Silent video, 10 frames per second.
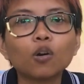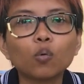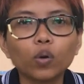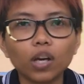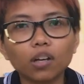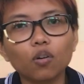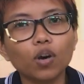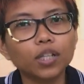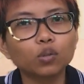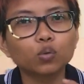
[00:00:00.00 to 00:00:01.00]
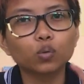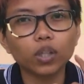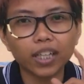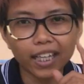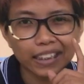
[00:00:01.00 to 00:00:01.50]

We are going to do an